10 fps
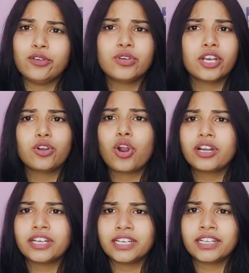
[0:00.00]
You
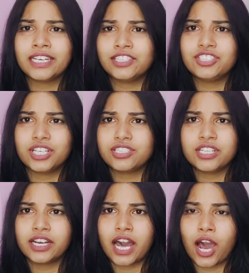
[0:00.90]
cannot really judge
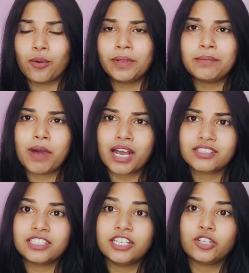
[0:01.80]
that how many
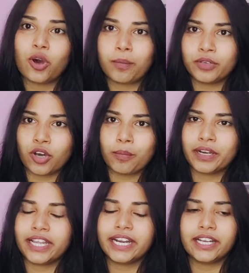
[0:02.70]
marks did the
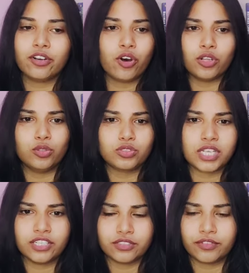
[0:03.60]
topper get and all those
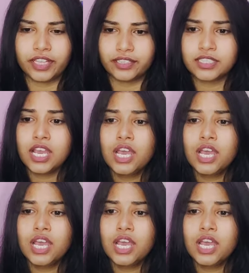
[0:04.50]
kinds of things.